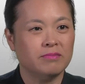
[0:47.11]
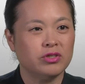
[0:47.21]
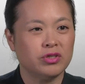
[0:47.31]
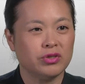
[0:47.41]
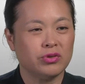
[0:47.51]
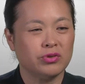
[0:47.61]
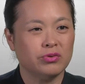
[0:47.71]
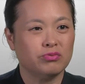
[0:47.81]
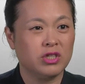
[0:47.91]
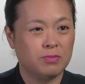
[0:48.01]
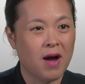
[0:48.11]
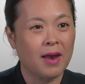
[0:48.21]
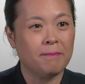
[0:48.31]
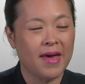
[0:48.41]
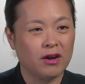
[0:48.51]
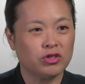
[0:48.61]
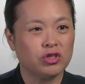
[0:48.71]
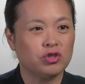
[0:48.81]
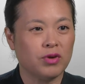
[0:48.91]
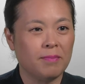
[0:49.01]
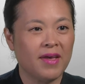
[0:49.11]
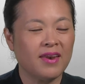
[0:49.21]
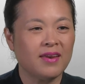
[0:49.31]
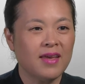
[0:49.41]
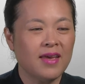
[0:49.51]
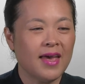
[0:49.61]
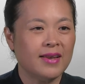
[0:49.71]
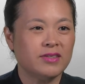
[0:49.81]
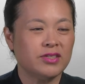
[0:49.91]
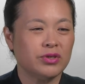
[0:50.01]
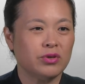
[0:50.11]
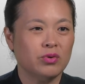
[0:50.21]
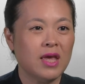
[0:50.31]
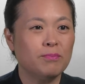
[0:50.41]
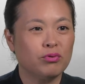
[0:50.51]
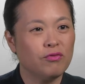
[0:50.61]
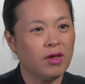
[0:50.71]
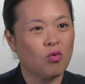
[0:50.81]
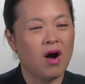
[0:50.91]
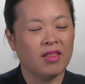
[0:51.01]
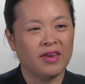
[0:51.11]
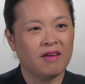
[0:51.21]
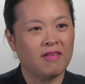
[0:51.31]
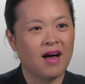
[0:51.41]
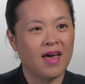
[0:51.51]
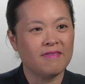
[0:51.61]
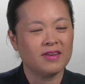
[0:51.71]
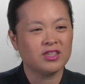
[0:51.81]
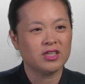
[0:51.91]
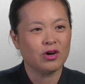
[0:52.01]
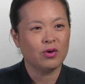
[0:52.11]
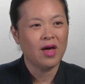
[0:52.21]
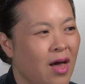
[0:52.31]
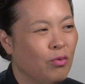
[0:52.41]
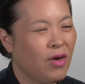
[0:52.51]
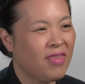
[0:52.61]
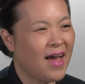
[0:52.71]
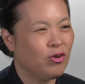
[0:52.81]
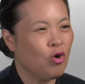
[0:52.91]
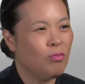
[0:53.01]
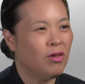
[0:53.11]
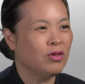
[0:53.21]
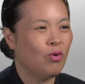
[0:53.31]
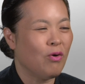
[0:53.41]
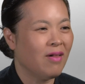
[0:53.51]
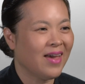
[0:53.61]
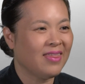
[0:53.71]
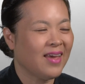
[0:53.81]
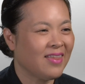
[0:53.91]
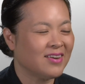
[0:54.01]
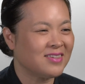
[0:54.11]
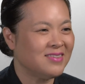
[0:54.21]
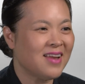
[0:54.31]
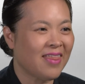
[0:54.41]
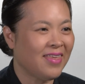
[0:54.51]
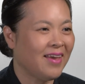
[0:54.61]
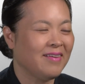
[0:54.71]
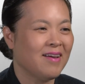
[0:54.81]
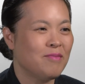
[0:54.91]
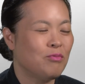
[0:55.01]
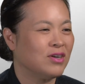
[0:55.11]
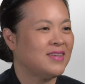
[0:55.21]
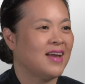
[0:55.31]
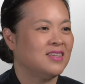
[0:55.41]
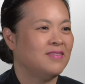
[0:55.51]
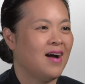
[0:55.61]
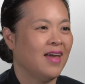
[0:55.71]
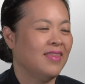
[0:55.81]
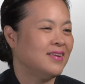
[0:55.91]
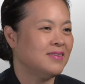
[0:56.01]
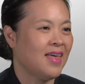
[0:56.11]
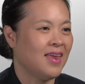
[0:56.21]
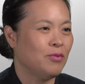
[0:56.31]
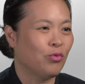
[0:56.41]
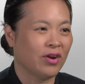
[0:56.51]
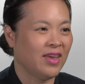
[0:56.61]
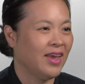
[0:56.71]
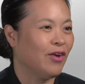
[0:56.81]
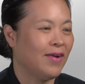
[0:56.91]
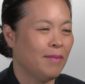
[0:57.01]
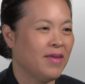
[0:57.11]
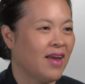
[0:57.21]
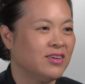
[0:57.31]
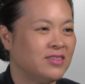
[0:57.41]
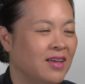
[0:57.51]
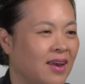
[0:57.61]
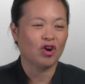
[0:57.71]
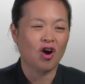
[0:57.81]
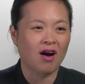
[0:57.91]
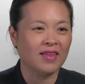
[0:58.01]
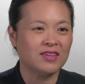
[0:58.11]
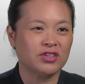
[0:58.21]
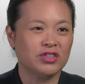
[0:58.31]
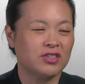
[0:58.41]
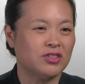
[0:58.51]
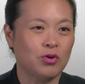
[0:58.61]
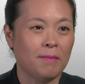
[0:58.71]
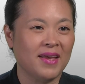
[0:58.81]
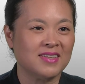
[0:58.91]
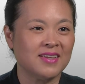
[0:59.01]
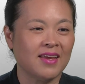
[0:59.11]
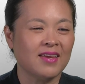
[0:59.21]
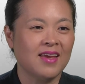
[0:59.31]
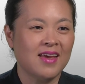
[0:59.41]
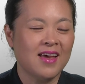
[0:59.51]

to respond better to treatment, and to improve their quality of life. And so with that noble goal, I think there's nothing more satisfying than working here at MD Anderson. Our colleagues are just so amazing.